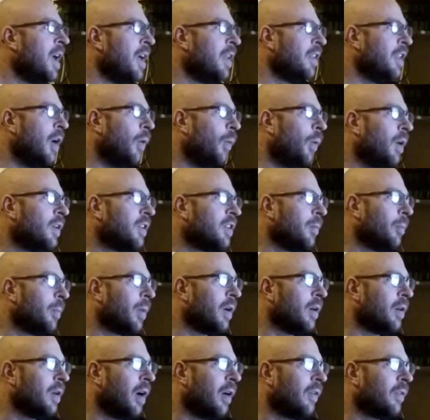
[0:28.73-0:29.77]
that wasn't
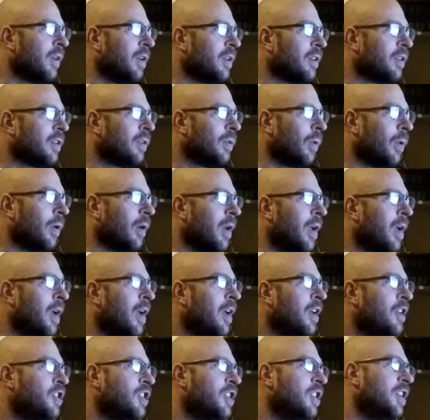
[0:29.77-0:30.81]
burned off gets stored.
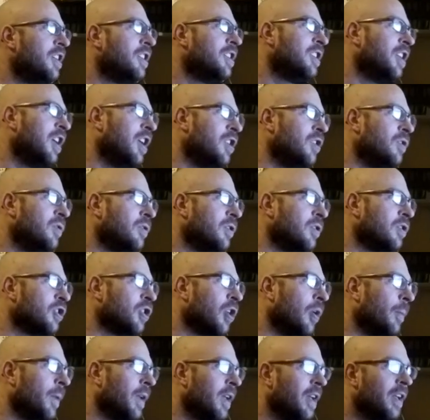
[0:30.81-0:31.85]
She continues to
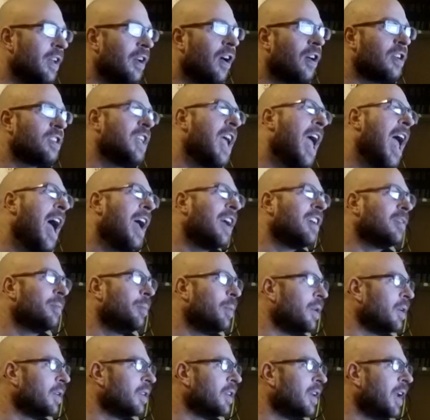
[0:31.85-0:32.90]
show me in our
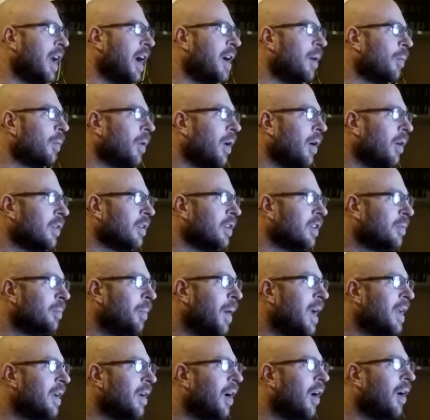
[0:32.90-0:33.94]
textbook that I am wrong,
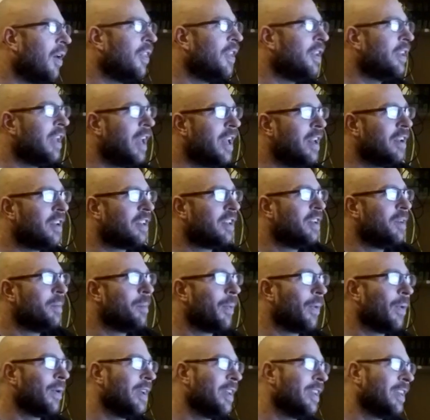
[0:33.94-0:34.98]
despite all the data
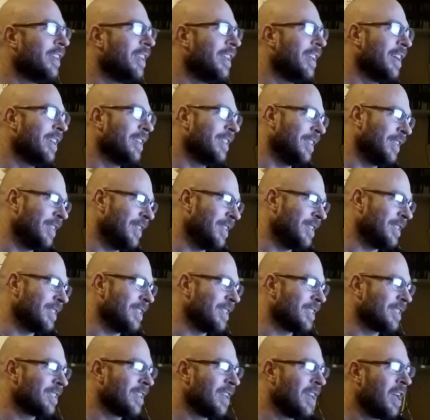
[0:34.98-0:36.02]
supporting the
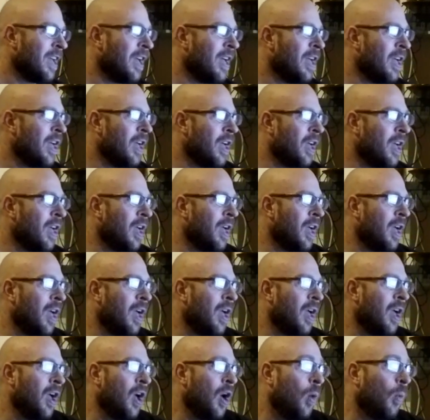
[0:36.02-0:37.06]
antithesis.
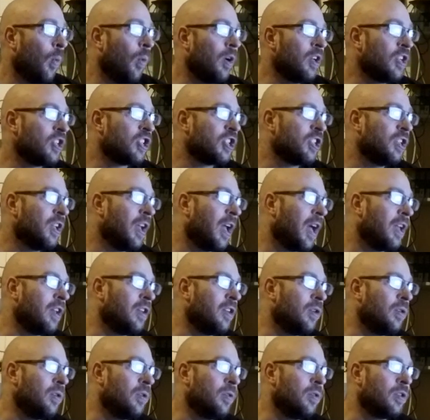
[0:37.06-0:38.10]
What should I
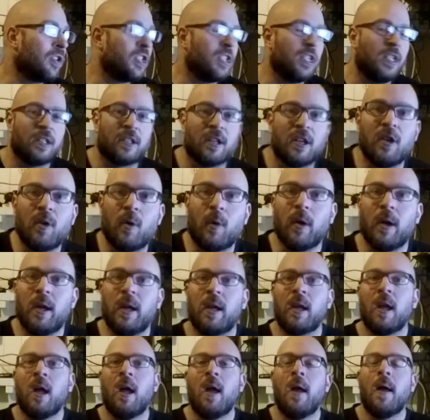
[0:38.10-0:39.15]
do? She's
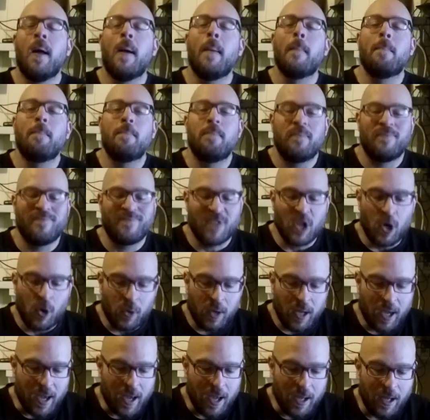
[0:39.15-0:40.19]
annoying.
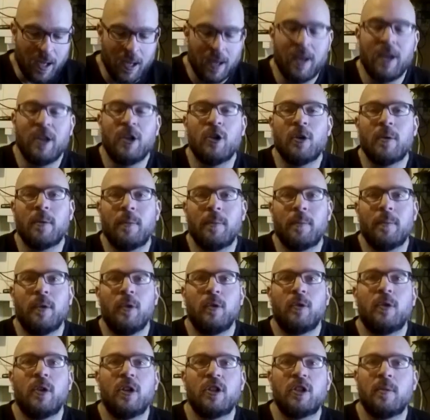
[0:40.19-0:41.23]
Okay, your
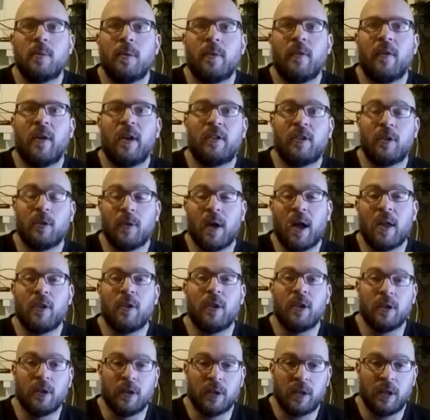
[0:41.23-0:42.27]
nutrition professor, rather
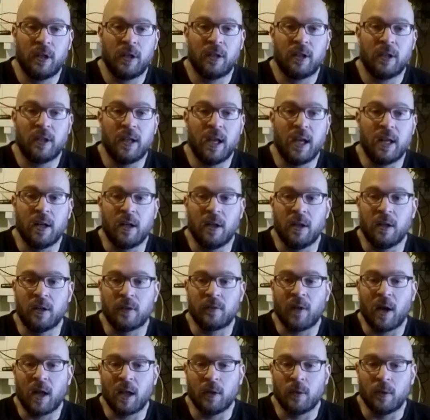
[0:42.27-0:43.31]
than looking at the data, is
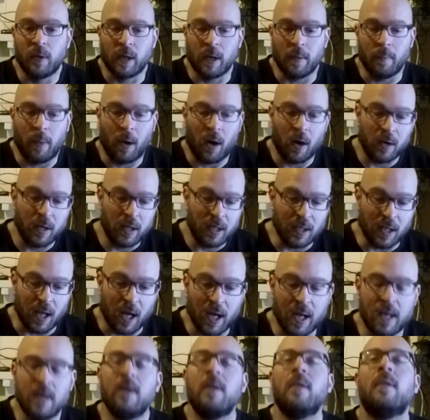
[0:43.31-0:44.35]
following a party
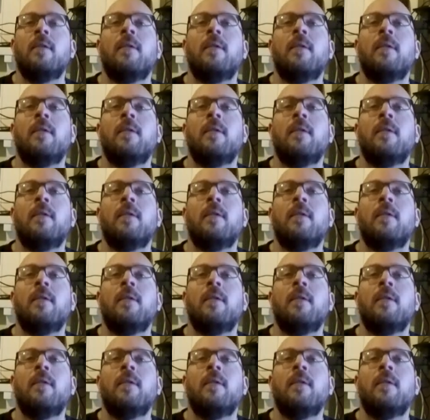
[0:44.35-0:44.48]
line